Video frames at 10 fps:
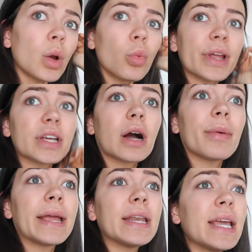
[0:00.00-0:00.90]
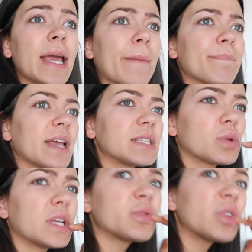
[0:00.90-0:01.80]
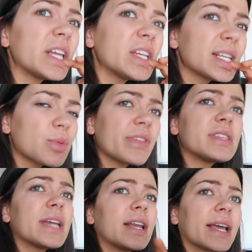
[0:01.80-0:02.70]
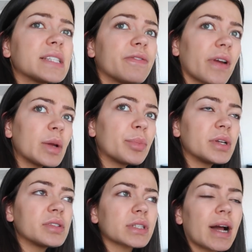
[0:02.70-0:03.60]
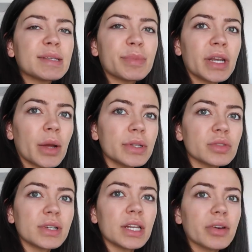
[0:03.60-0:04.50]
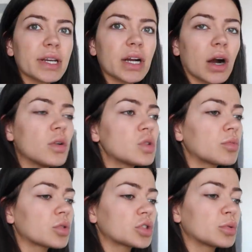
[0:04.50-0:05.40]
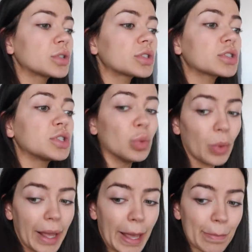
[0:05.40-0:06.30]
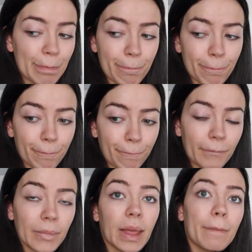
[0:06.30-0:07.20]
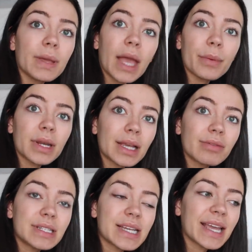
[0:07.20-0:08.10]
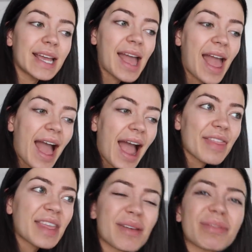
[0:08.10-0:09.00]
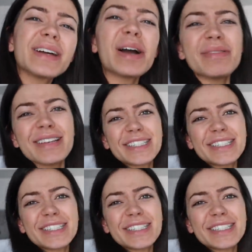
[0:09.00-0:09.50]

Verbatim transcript: we're going. It's really nice weather today, like it's very blue skies, but you know when it's really, really cold, so I'm not sure what to wear. But yeah, I'm gonna get ready and then I'm going